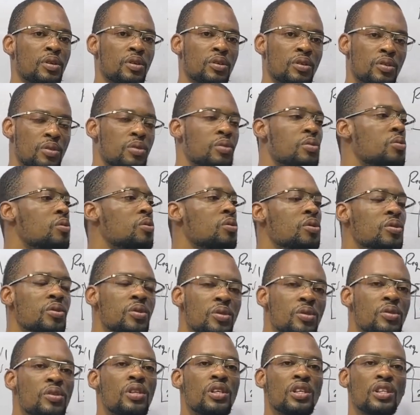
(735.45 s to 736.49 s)
So
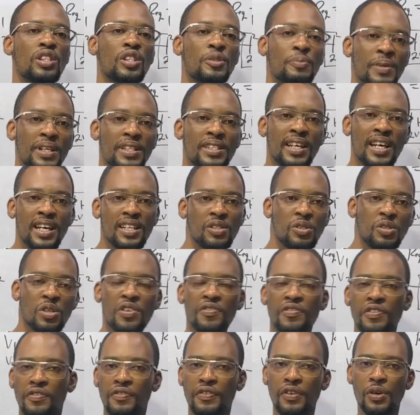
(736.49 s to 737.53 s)
no special
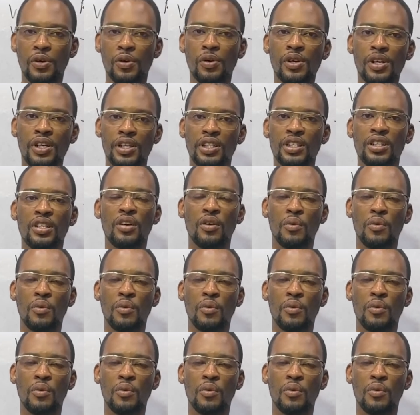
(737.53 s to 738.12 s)
solving for current,